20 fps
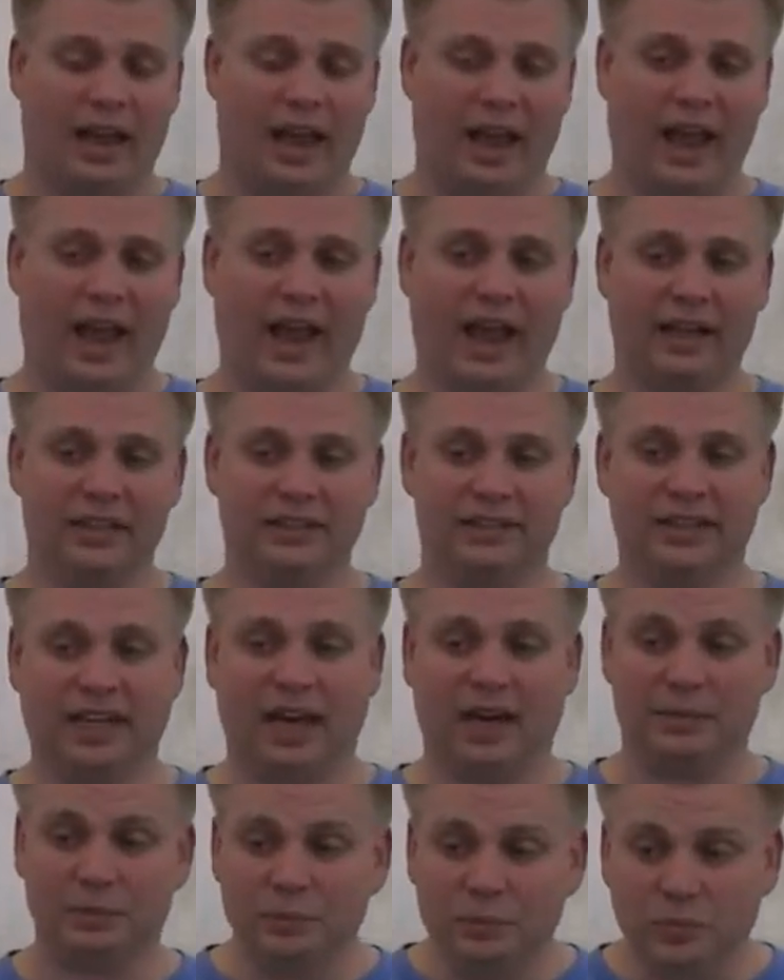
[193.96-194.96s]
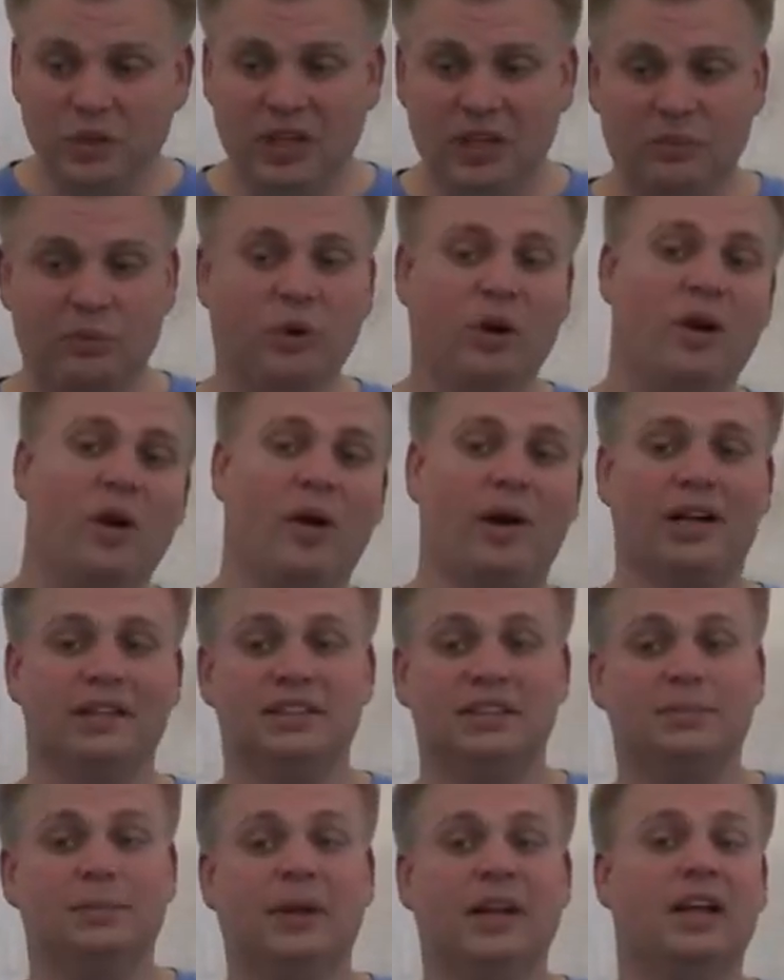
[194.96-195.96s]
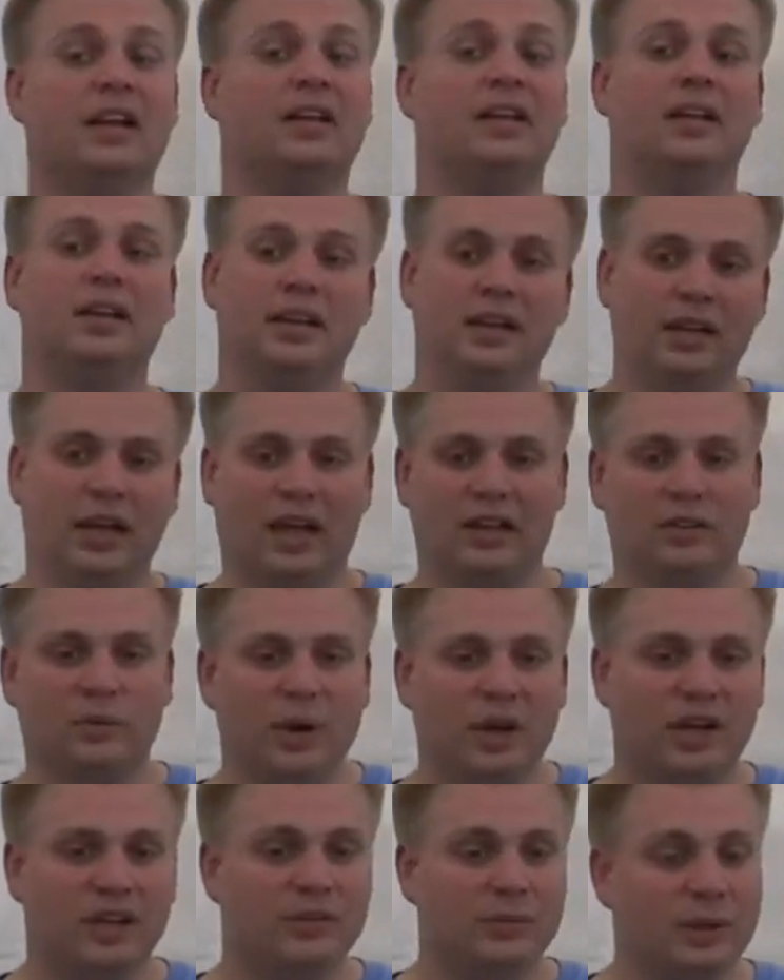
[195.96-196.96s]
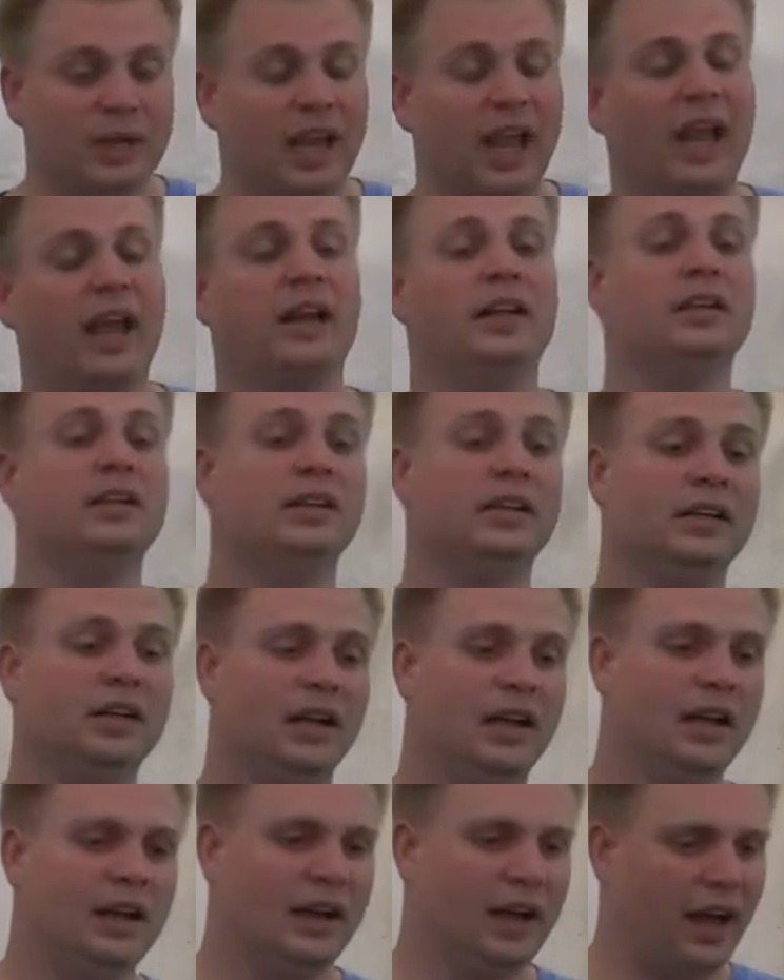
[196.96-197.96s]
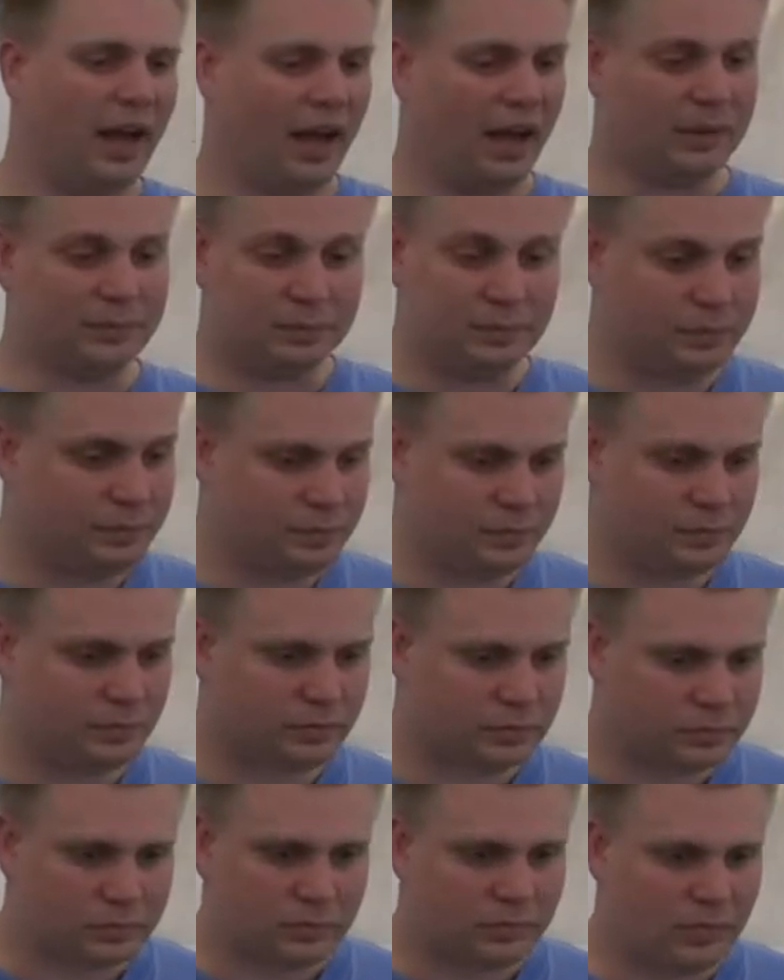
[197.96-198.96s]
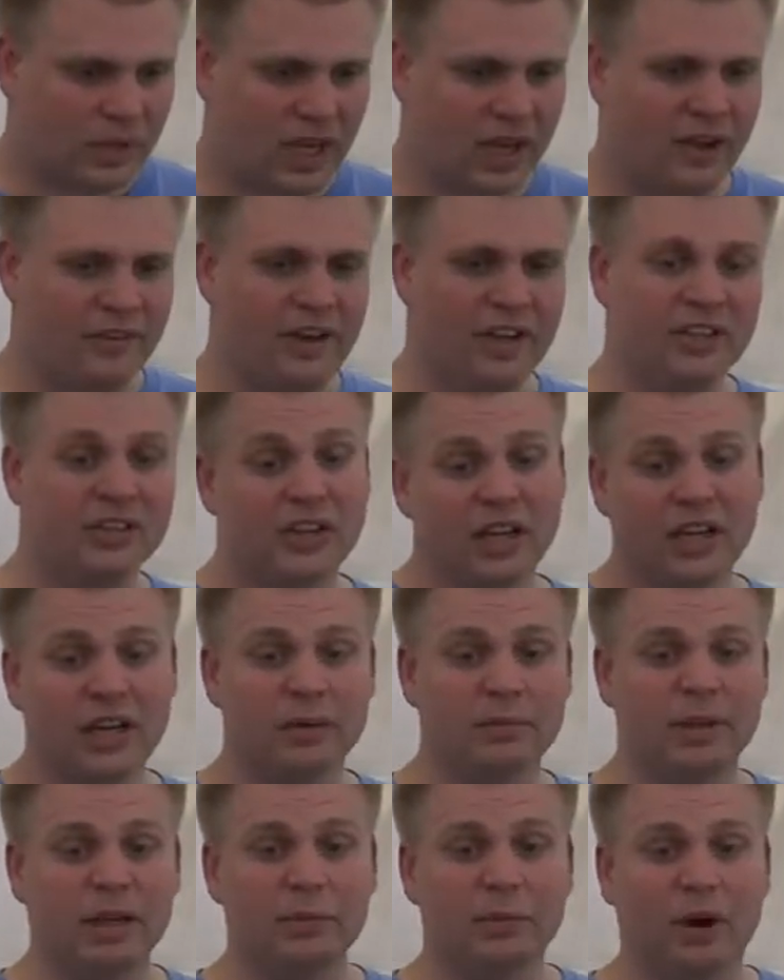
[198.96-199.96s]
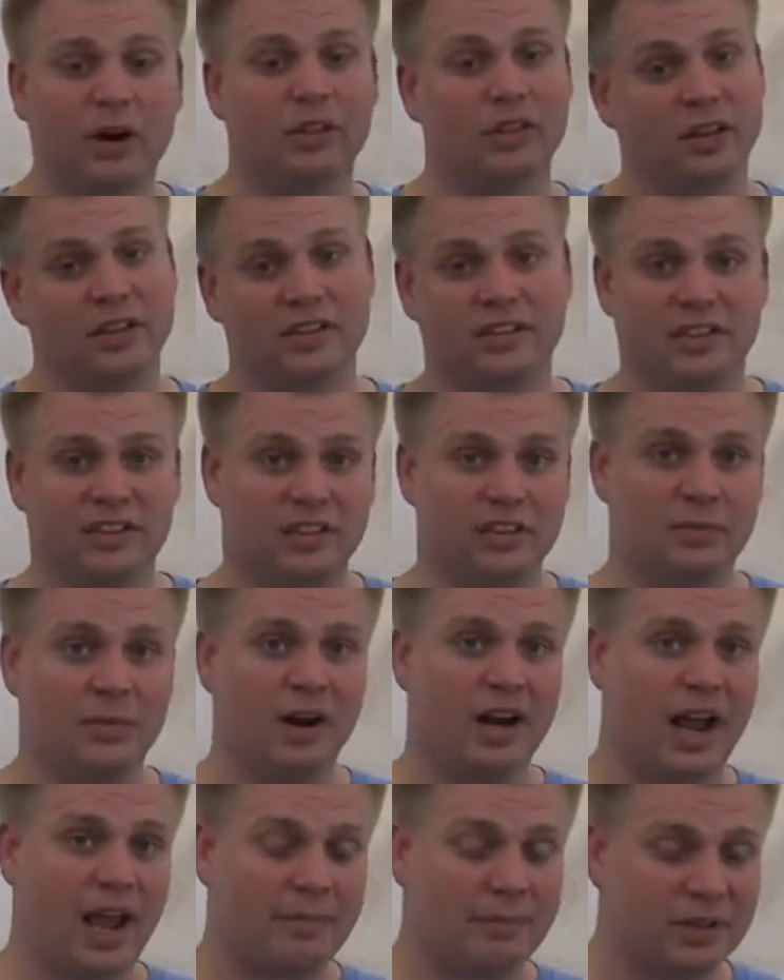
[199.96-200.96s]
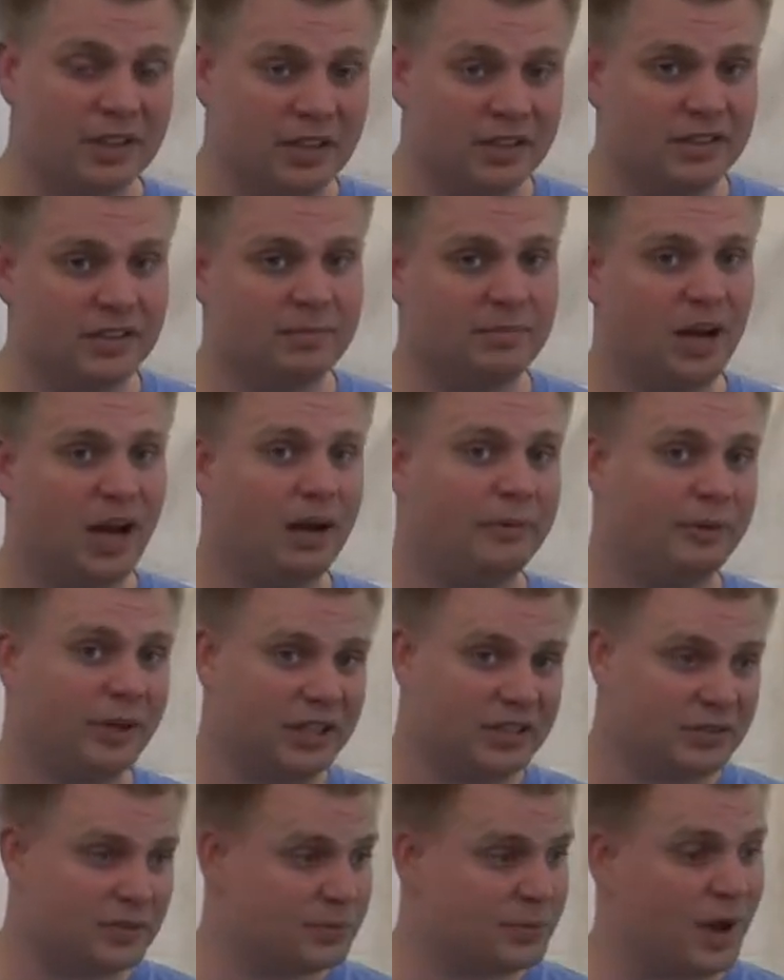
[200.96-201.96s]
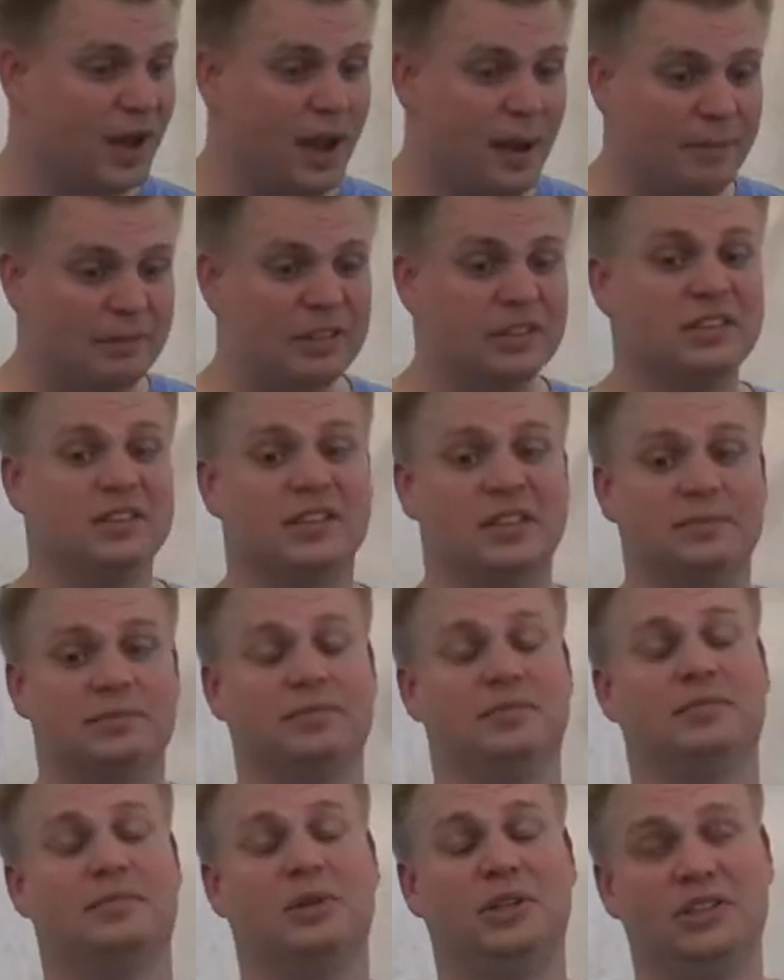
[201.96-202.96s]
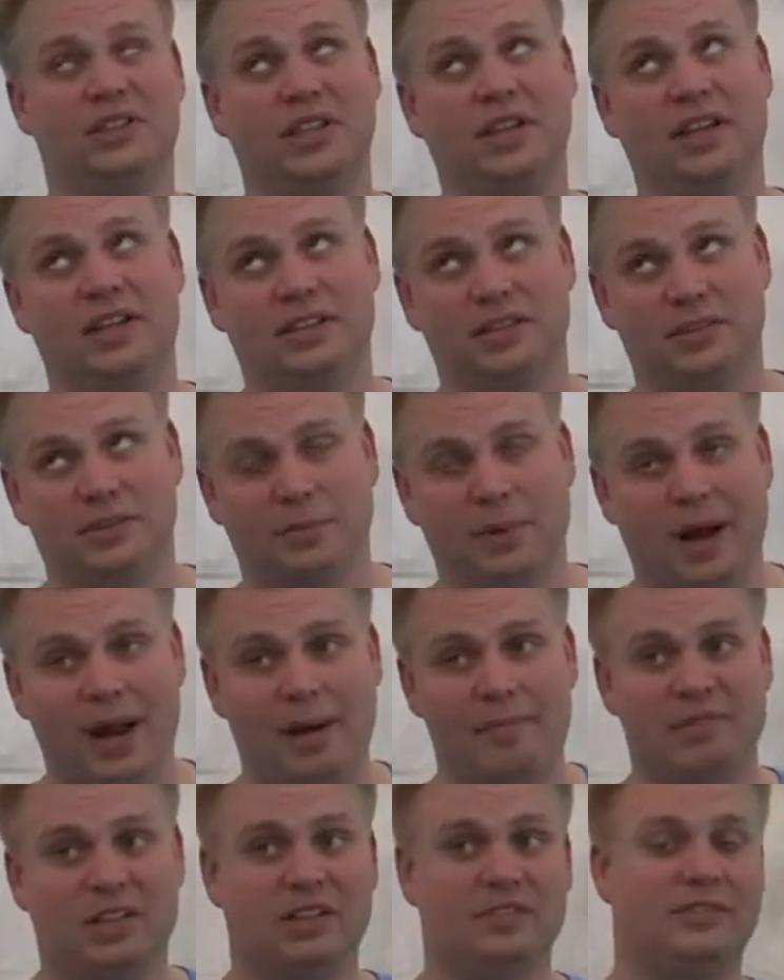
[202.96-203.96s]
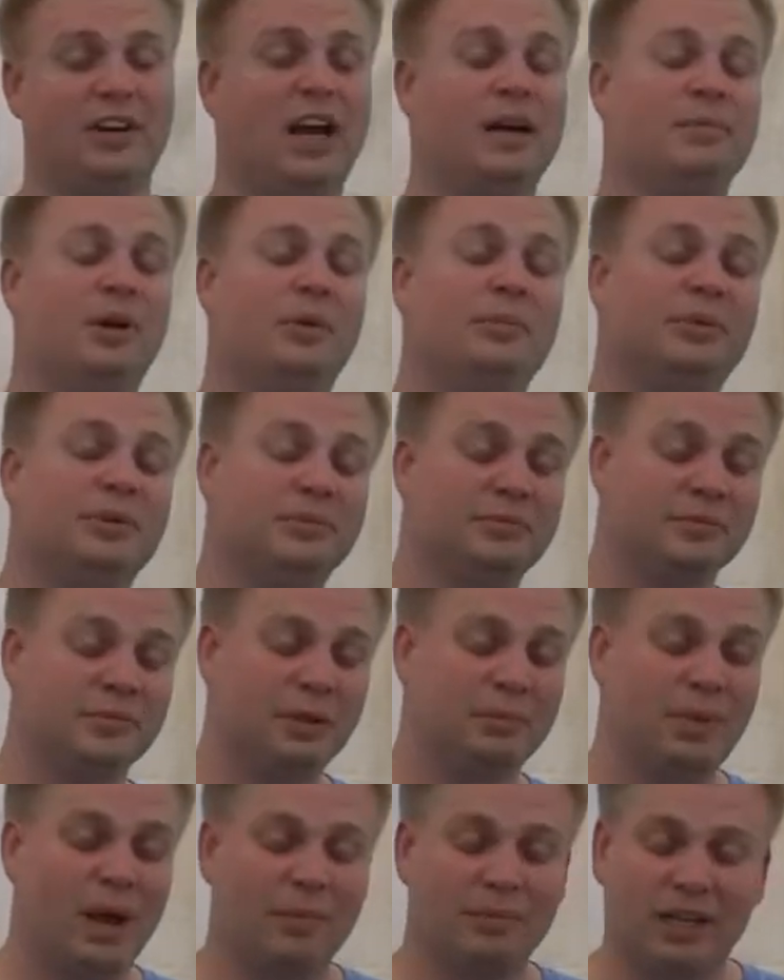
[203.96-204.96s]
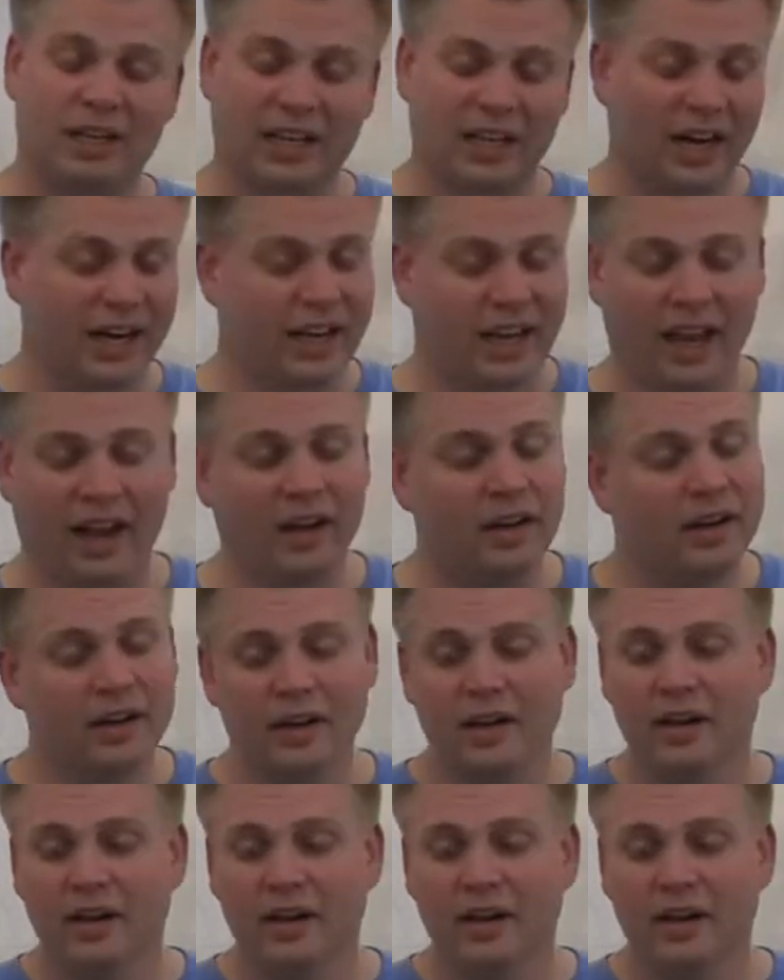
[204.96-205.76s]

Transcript: and um, we'll go out and spend it as quick as we can. Um, eventually it'll be worthless. This is what happened in Zimbabwe, this is what happened in Z Brazil, this is what happened in the Weimar Republic, and I can't